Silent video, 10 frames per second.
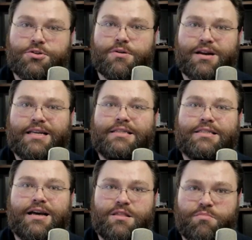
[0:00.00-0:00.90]
store it
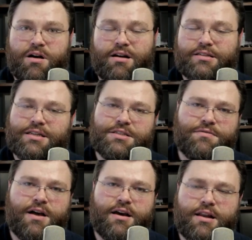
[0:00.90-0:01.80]
inside the box. It's
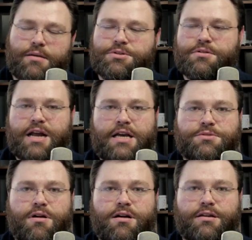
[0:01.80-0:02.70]
fine. I'm sure that
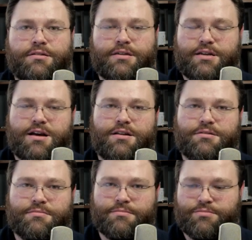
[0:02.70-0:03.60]
ASRock did
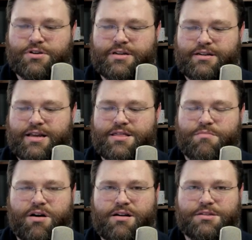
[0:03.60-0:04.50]
not put it in
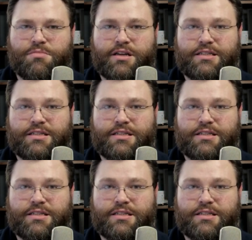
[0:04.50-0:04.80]
the box